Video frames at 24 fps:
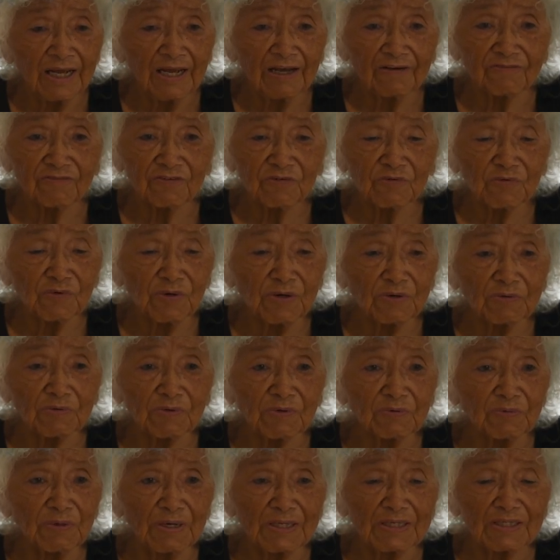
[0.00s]
Everywhere
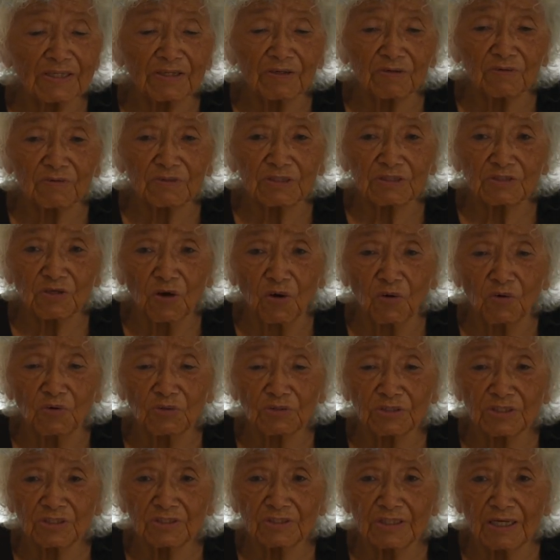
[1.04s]
we went, there was
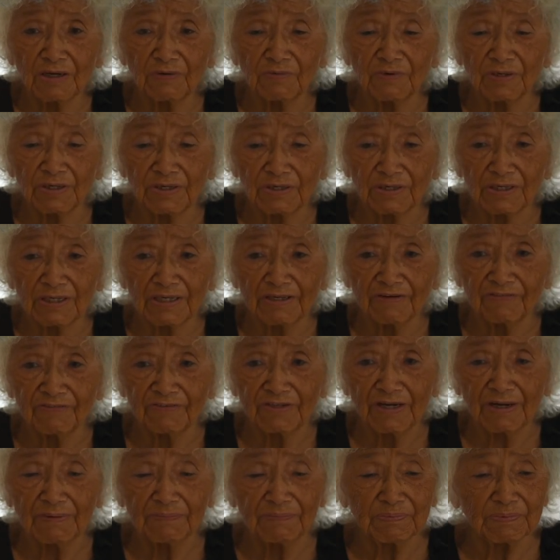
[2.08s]
hoses that we could
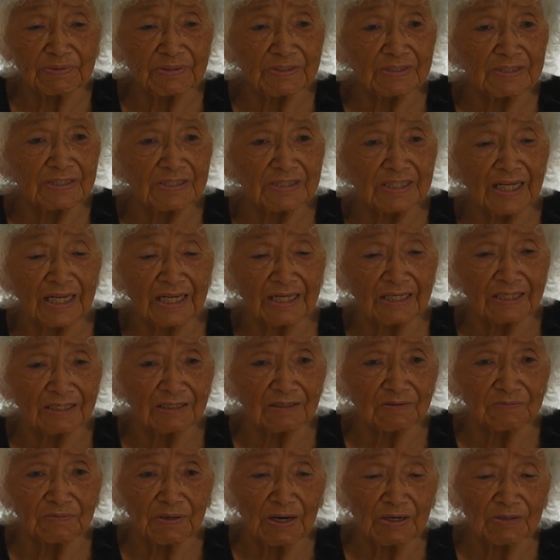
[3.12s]
lift up and stick in
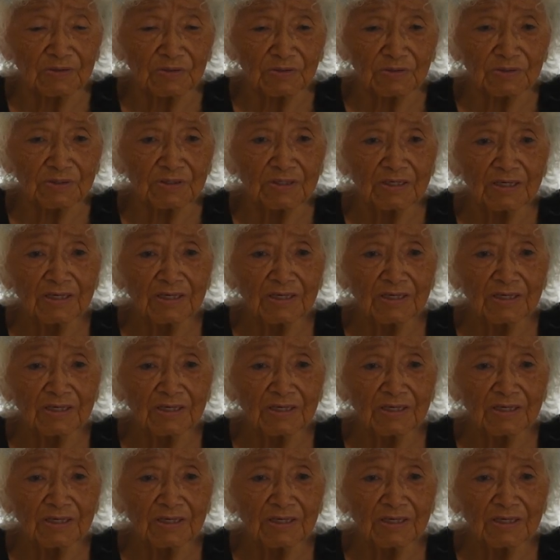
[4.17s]
our mouth.